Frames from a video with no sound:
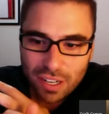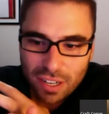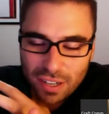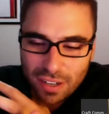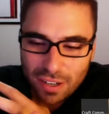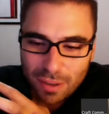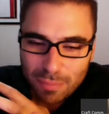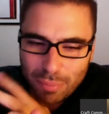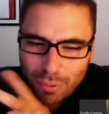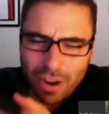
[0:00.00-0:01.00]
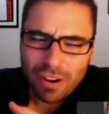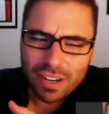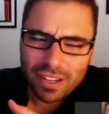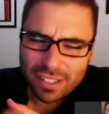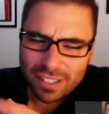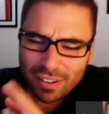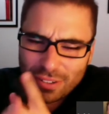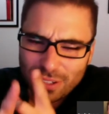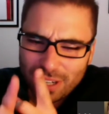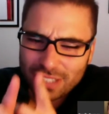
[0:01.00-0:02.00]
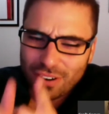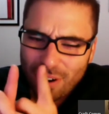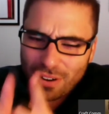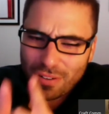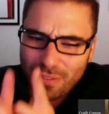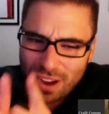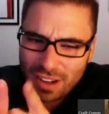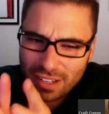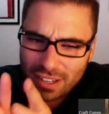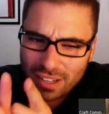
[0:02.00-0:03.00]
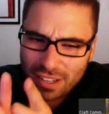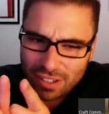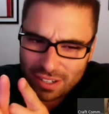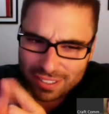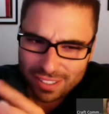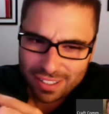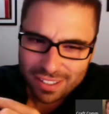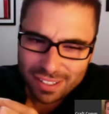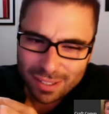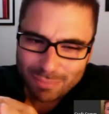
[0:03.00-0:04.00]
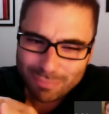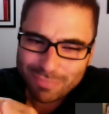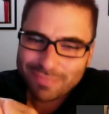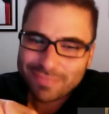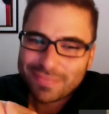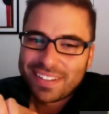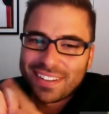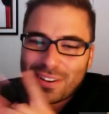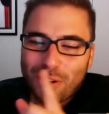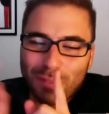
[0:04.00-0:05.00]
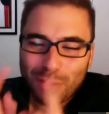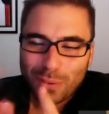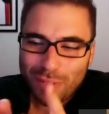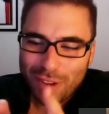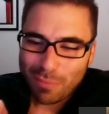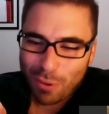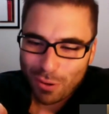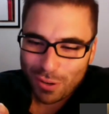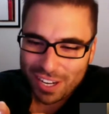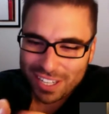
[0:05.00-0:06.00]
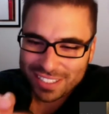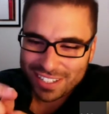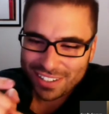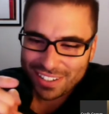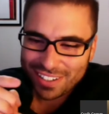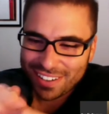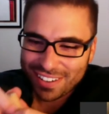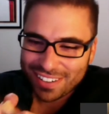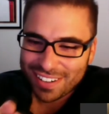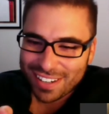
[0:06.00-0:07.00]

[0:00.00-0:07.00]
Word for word: Um, Prairie, you know, you guys are harder to find down here. Um, hopefully, we find more of you guys down here.